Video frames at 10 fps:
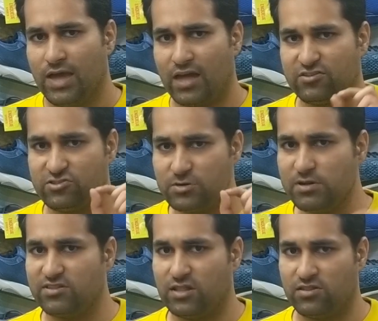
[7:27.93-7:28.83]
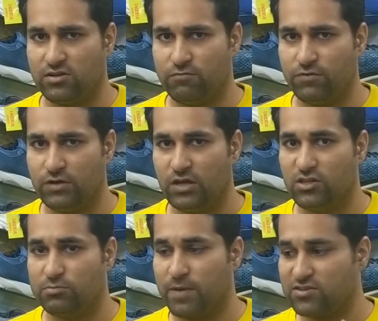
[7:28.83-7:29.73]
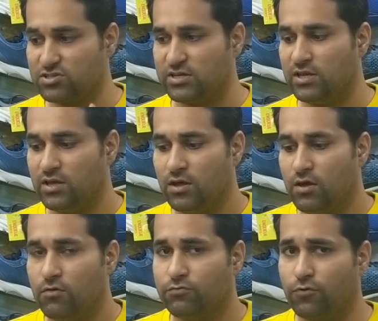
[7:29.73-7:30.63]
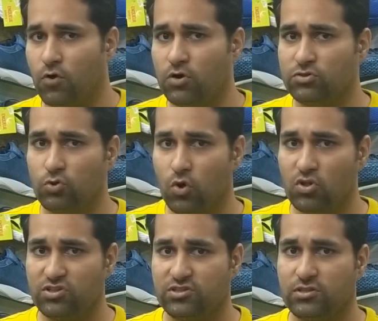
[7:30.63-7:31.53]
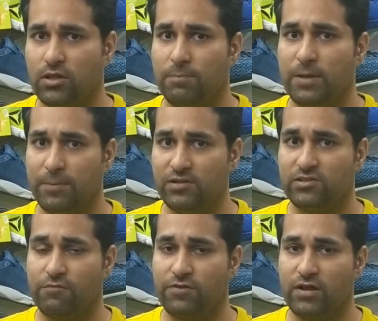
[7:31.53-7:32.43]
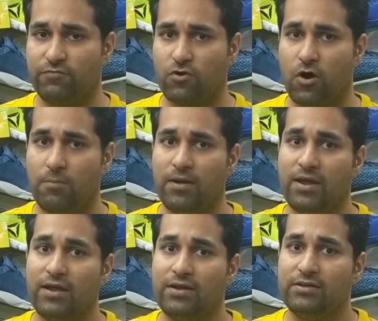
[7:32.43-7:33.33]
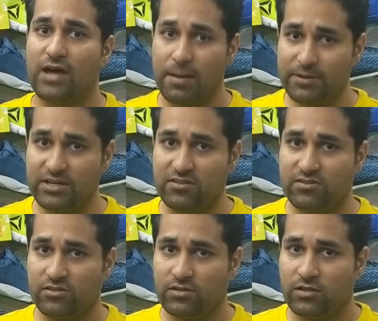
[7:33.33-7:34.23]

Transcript: extremely sensitive feet, especially for those people suffering from diabetes.